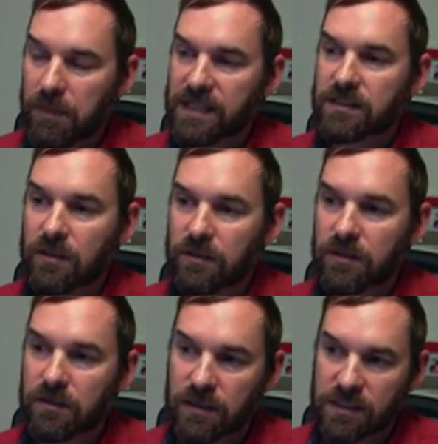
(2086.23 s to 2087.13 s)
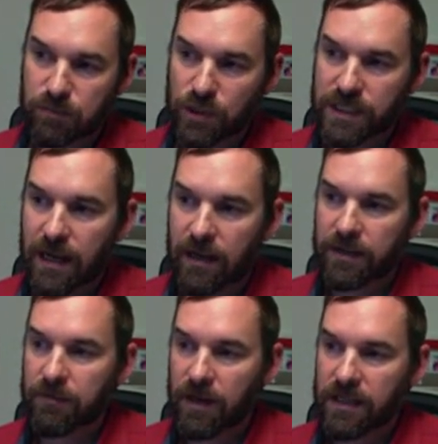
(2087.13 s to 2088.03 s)
based on this
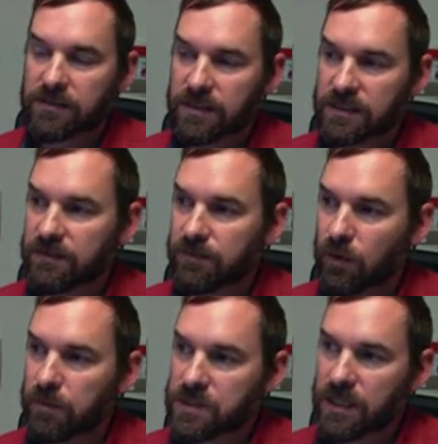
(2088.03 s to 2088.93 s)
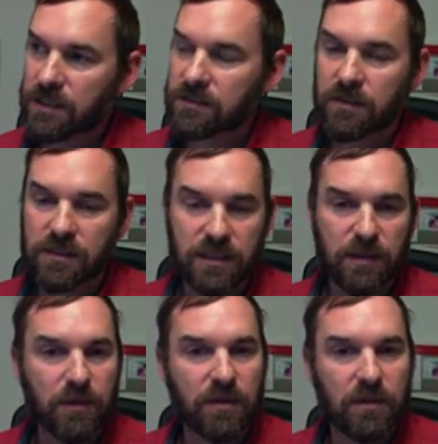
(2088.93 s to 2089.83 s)
mortality rate is 64%. So this
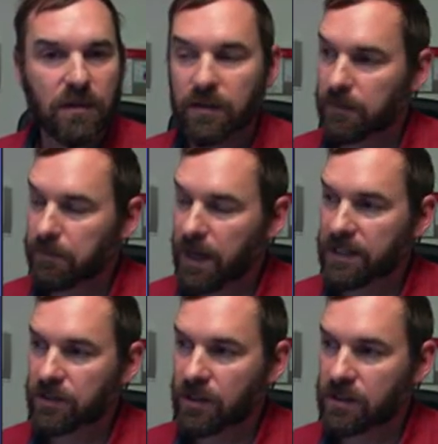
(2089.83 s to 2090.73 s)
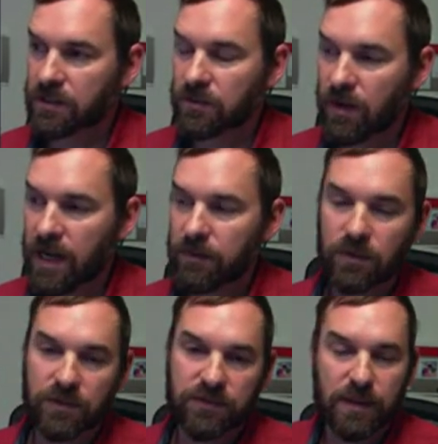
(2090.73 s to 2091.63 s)
number on the pie chart to the
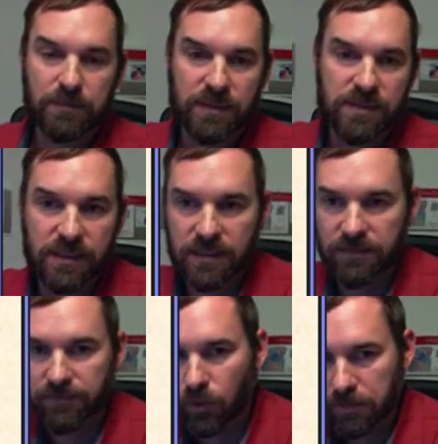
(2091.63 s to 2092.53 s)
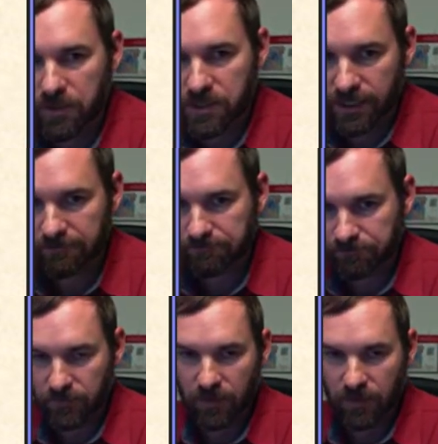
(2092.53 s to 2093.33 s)
right will sum to 64%,